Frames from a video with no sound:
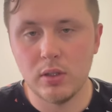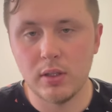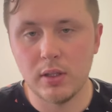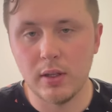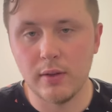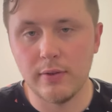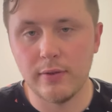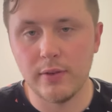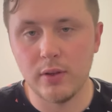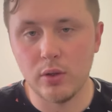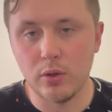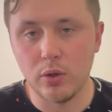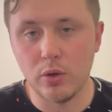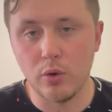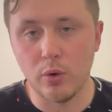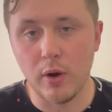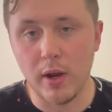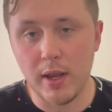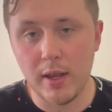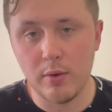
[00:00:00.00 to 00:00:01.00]
They feel
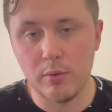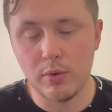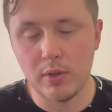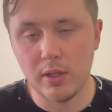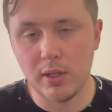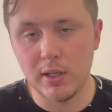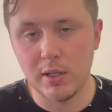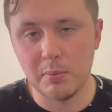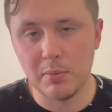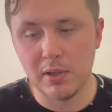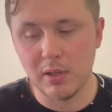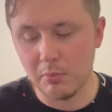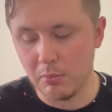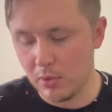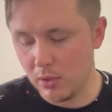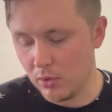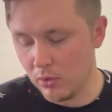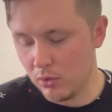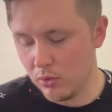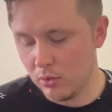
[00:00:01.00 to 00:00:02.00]
great when you hit them in the
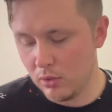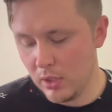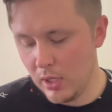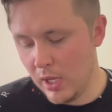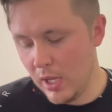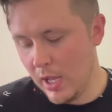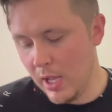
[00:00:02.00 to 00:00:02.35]
middle,